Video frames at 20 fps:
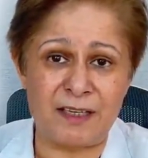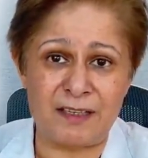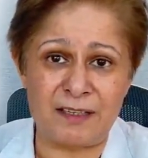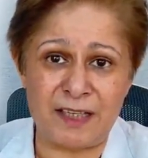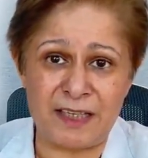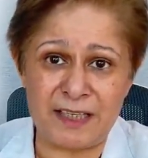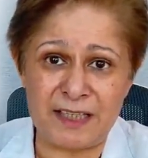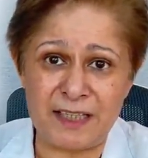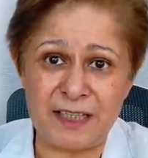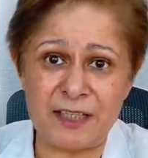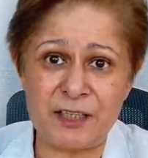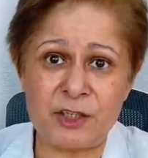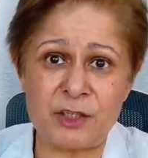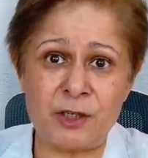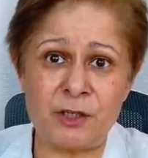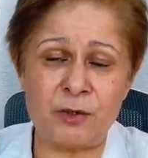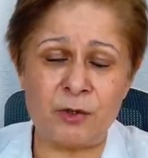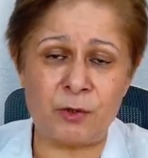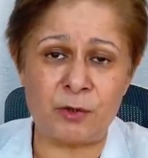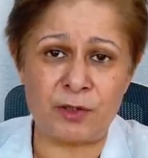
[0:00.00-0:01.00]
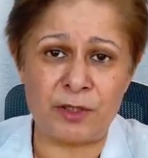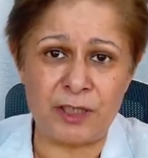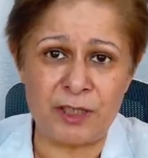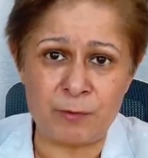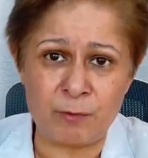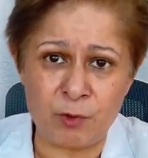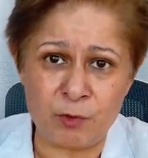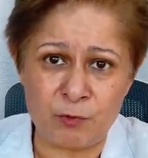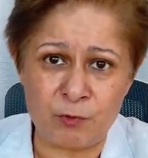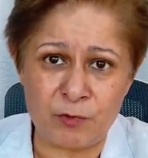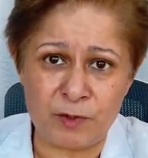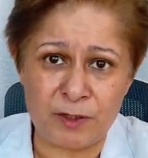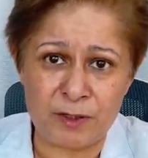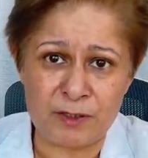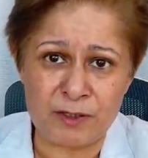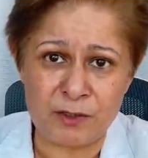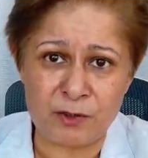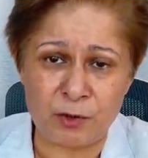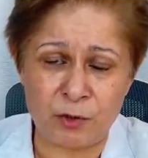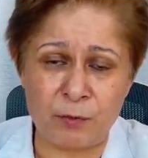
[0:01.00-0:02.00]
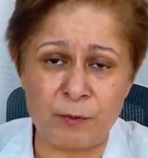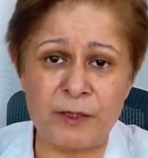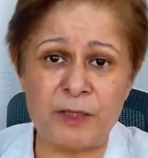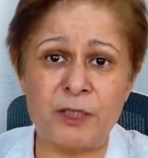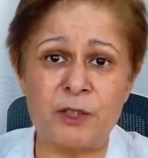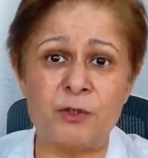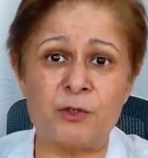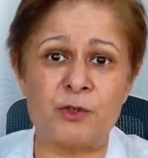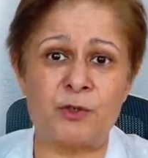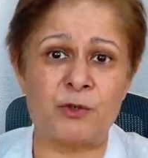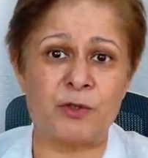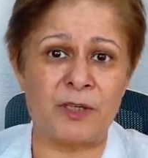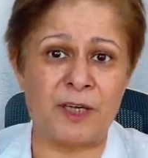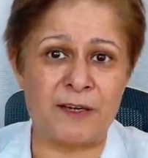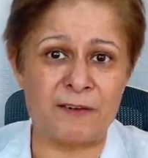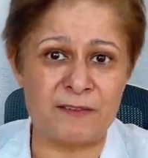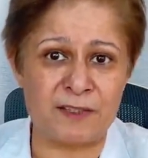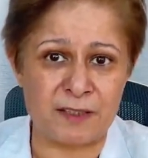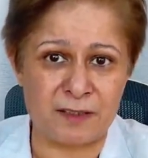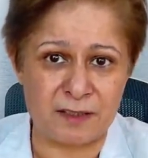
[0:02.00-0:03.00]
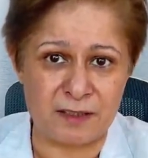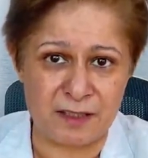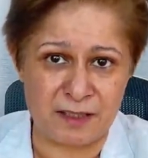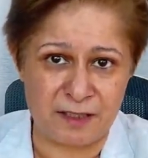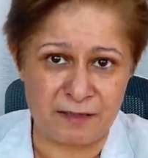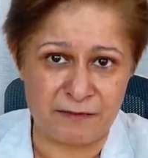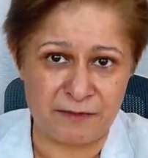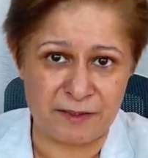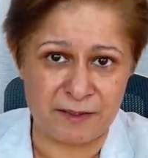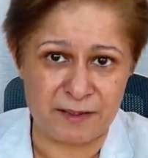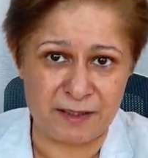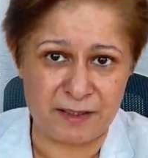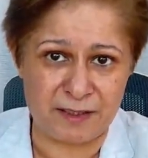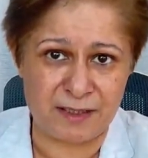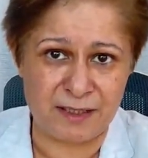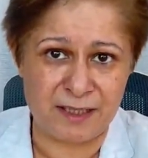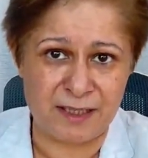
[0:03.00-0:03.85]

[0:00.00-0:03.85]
radiation or chemo first, or whether you should have surgery first.